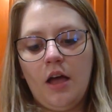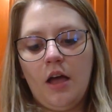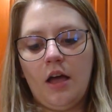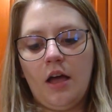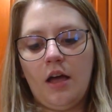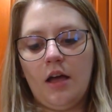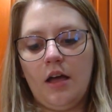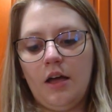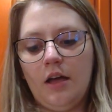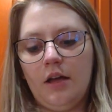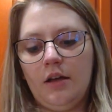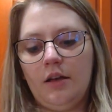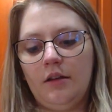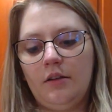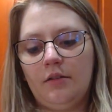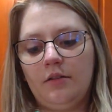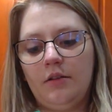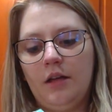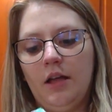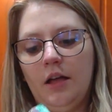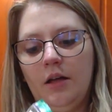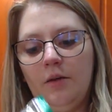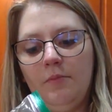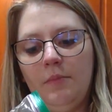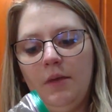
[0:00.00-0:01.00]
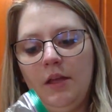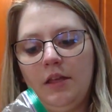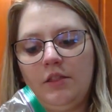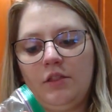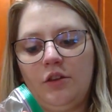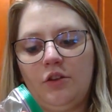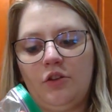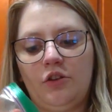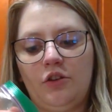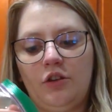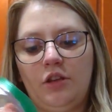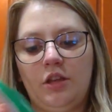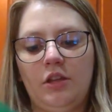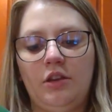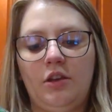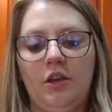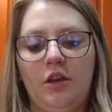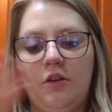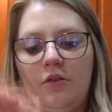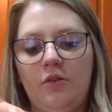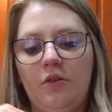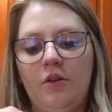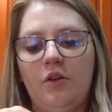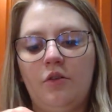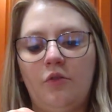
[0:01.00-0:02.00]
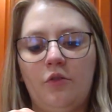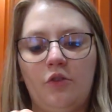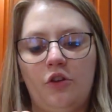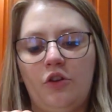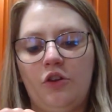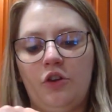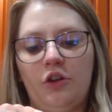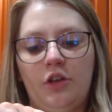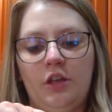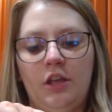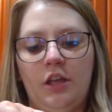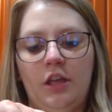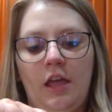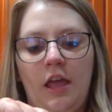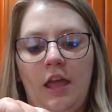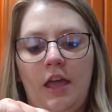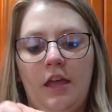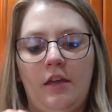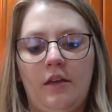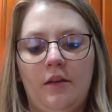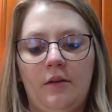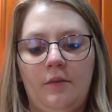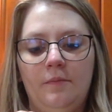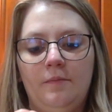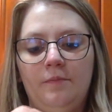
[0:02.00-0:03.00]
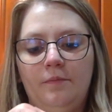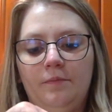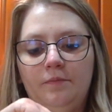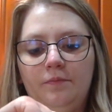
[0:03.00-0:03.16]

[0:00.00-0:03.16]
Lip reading: help make the cookie cake.